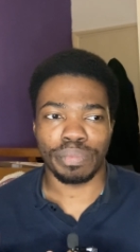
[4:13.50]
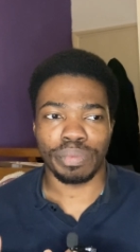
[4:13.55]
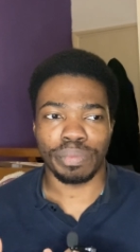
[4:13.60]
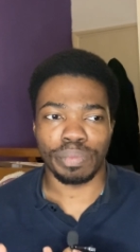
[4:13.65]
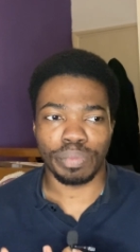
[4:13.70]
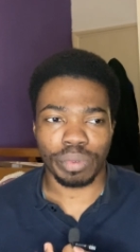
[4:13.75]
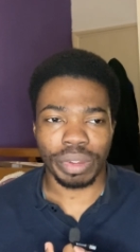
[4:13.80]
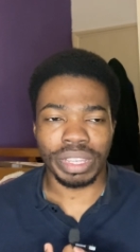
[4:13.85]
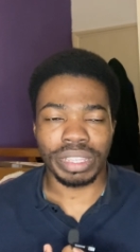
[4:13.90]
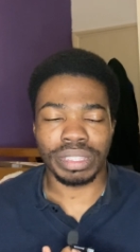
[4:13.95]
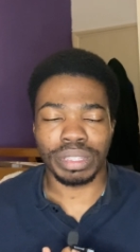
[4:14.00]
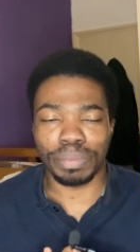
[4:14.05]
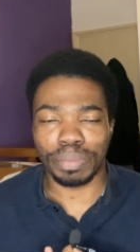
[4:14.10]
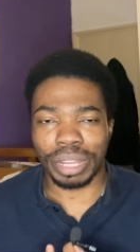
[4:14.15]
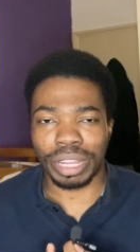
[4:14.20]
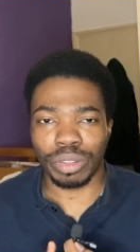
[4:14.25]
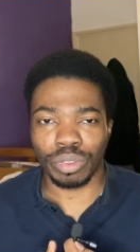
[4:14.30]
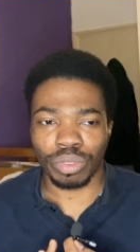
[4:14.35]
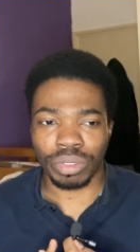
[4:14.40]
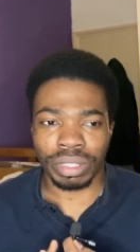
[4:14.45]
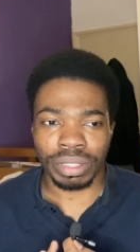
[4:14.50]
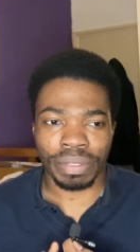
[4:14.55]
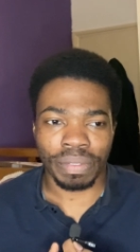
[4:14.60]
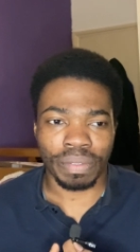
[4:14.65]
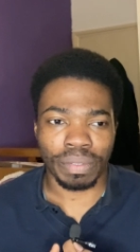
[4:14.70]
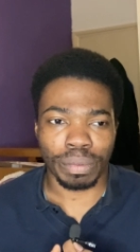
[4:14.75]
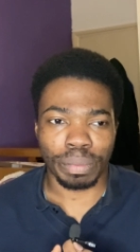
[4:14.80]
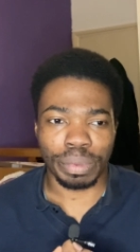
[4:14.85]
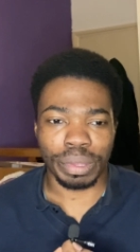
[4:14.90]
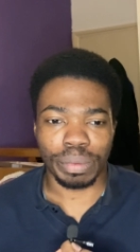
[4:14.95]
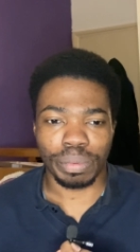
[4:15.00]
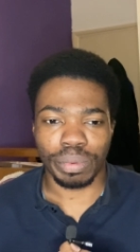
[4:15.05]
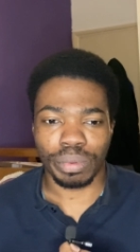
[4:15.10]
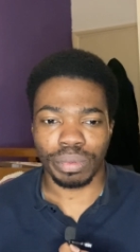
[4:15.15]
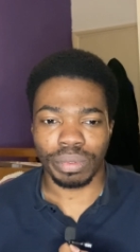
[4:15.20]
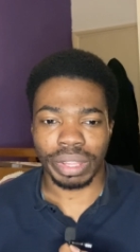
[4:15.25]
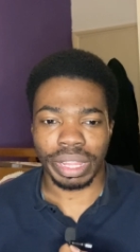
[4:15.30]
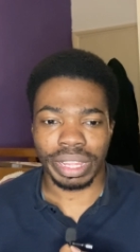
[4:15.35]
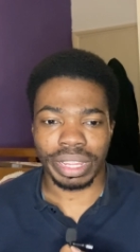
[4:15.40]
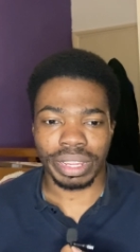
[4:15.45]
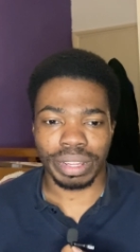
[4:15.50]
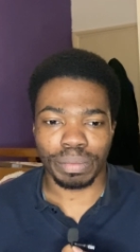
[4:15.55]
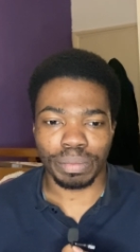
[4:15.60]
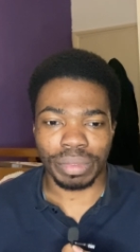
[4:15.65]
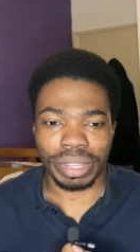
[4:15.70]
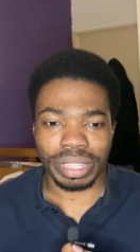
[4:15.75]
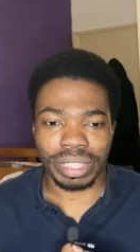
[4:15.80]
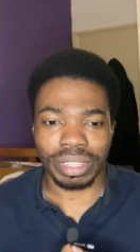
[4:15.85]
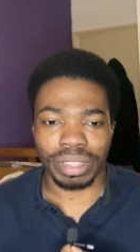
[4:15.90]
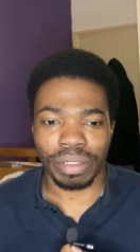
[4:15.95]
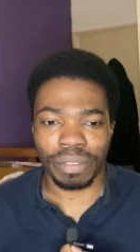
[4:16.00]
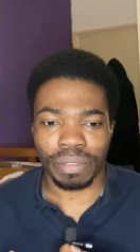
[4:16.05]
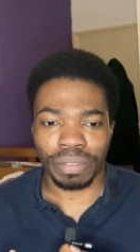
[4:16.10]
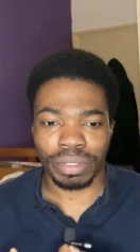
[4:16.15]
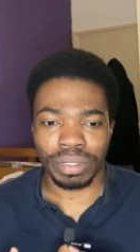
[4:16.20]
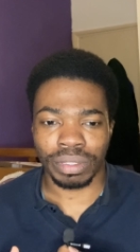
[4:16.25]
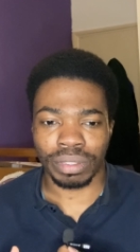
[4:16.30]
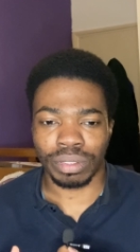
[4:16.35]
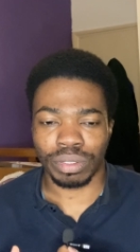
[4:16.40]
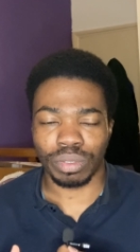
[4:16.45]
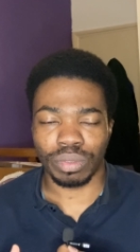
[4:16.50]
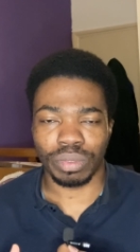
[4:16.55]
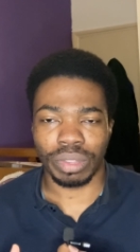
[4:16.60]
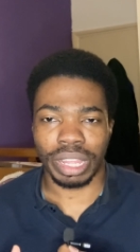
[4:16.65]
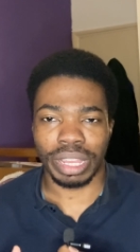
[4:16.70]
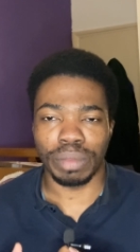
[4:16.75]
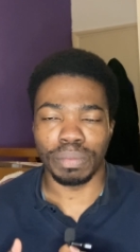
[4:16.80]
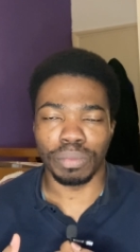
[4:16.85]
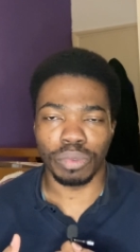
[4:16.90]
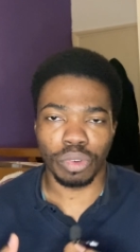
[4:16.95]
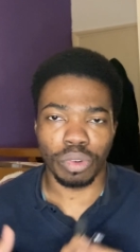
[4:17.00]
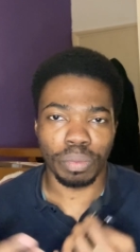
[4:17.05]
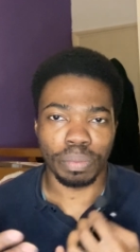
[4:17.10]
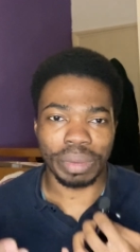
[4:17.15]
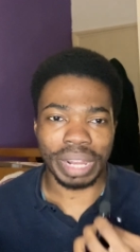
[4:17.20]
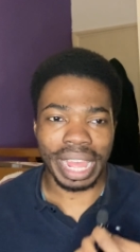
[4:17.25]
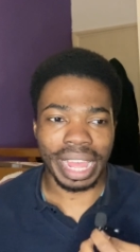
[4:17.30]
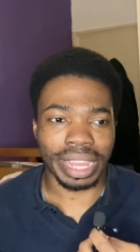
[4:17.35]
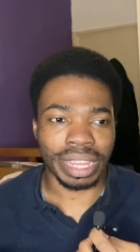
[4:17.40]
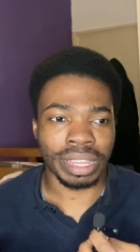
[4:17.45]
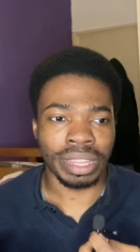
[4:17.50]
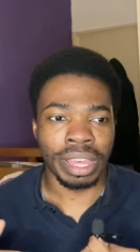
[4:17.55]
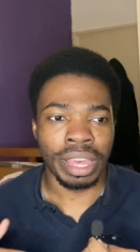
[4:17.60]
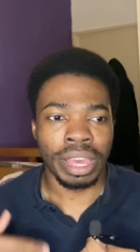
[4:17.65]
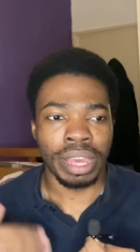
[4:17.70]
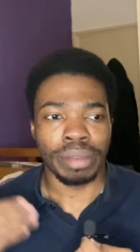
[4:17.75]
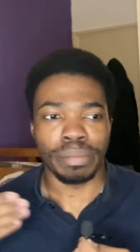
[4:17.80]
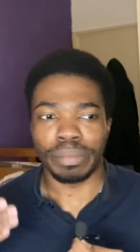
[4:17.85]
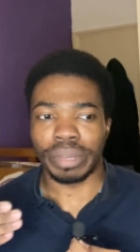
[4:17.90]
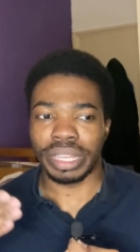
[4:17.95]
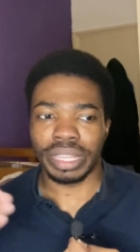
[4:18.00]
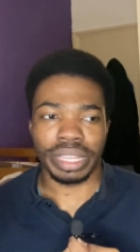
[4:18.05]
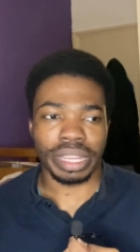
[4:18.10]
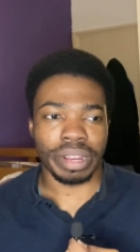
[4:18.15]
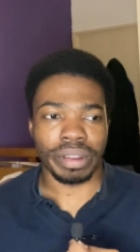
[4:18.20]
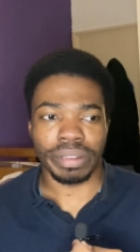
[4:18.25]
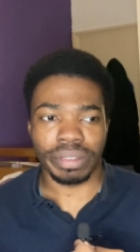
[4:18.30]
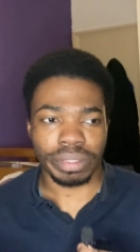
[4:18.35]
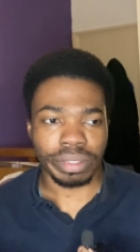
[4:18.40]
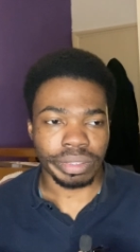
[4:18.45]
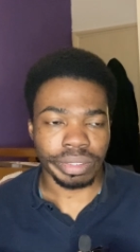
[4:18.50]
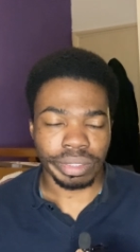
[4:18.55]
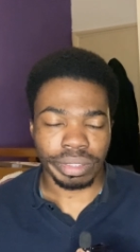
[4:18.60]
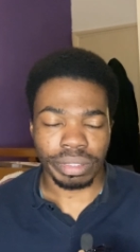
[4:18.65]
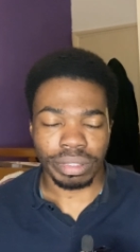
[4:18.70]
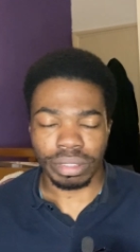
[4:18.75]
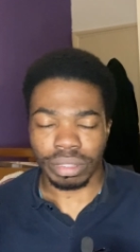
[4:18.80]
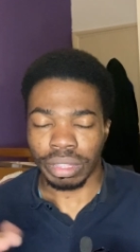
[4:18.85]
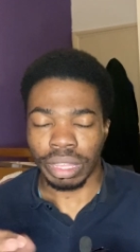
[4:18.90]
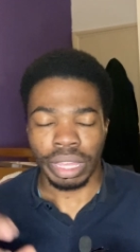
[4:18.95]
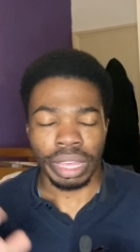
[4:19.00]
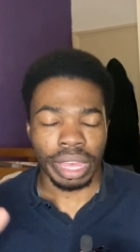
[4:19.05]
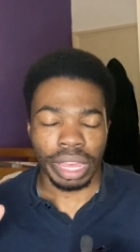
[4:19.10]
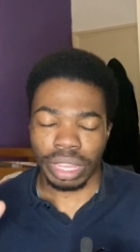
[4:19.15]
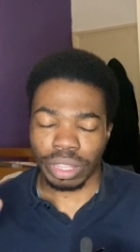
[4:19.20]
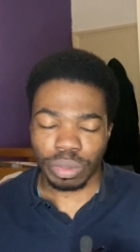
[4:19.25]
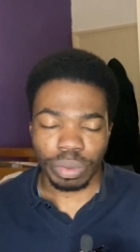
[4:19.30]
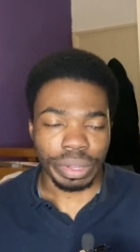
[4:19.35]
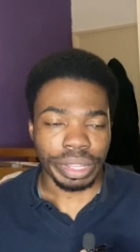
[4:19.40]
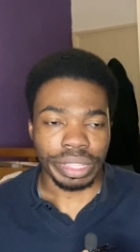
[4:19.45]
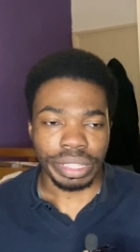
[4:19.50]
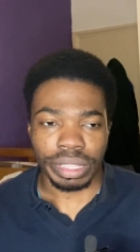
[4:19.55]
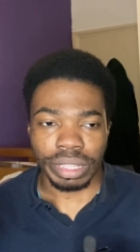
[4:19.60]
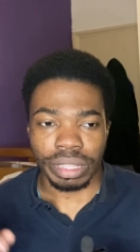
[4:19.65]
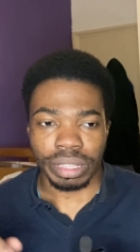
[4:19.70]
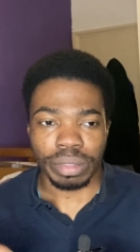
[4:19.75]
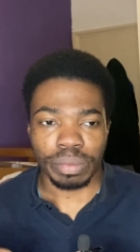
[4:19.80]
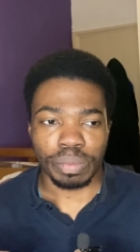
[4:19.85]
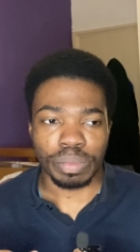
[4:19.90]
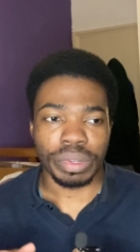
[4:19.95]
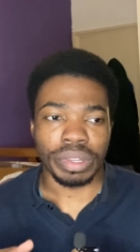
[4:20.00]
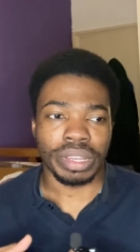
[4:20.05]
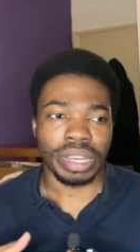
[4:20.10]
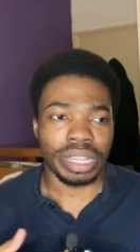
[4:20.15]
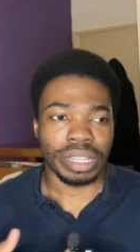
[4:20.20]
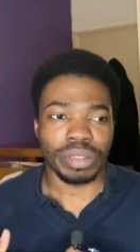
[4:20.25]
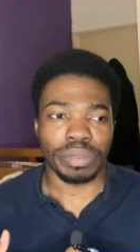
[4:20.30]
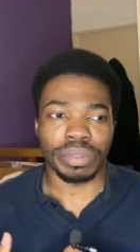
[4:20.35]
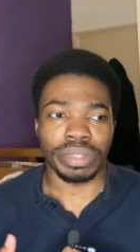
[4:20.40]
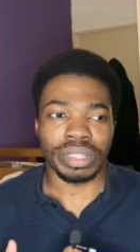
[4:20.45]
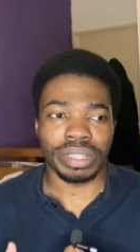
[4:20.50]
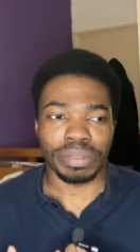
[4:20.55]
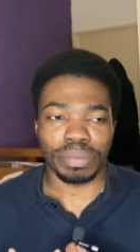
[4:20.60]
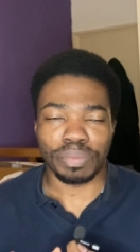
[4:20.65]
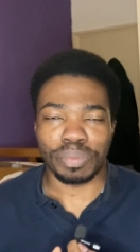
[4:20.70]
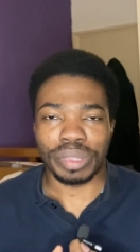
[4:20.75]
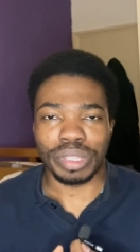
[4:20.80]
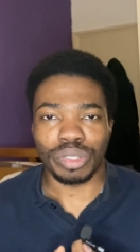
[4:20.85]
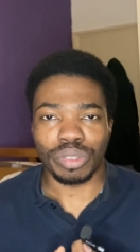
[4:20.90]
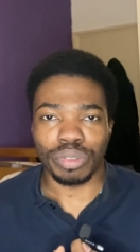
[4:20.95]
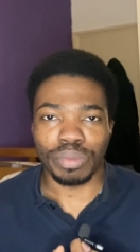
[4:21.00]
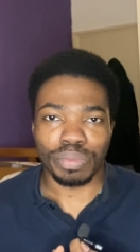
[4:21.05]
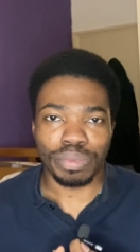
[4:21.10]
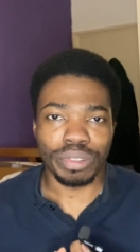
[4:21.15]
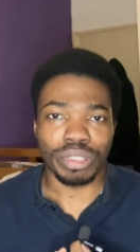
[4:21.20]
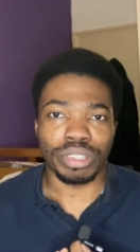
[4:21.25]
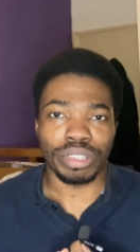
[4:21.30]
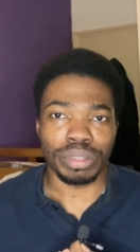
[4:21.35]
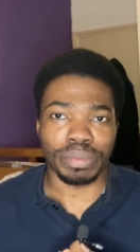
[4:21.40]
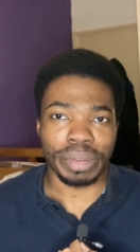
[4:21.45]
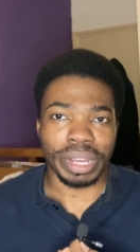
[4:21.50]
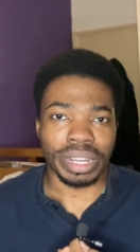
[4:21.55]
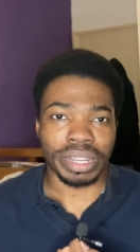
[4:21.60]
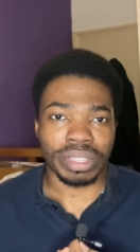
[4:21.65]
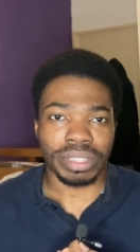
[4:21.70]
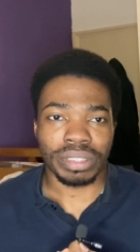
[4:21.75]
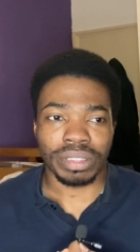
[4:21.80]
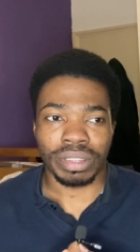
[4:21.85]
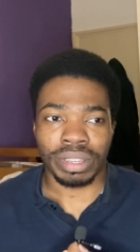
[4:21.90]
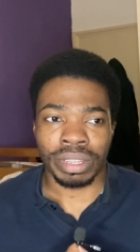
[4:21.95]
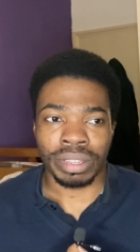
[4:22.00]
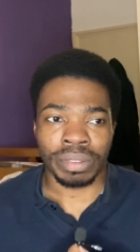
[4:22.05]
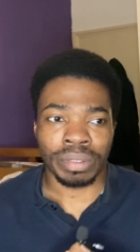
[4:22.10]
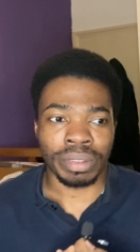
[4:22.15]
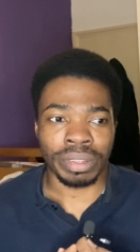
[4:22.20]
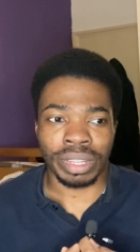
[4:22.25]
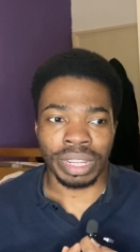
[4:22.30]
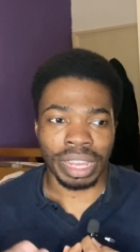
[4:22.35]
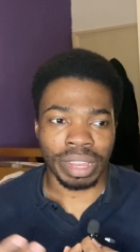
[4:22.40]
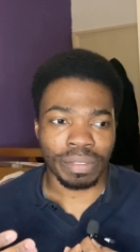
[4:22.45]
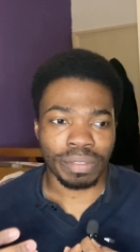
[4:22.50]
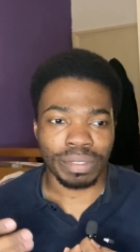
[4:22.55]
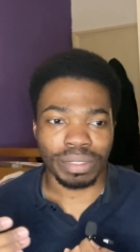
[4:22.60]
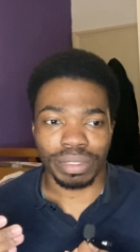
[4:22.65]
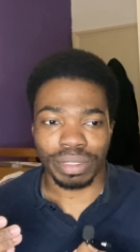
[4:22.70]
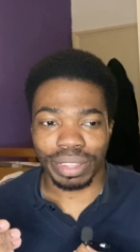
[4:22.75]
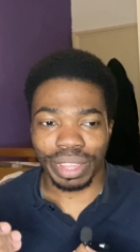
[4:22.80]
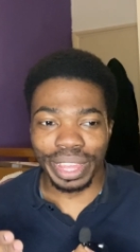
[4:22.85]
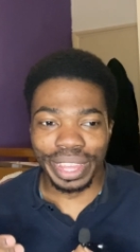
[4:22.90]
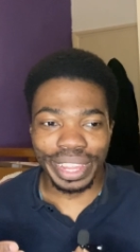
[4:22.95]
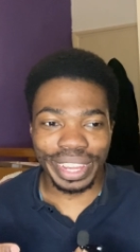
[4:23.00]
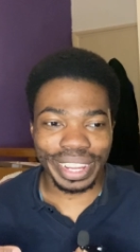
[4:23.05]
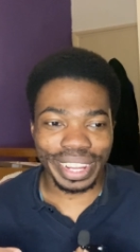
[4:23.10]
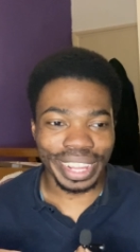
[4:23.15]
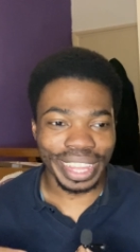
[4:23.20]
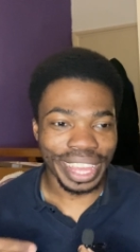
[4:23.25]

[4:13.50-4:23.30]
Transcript: breaks the boundaries for people like myself to do like more black main characters and X, Y, and Z. But I don't want to be too preachy about it, so I'm gonna have to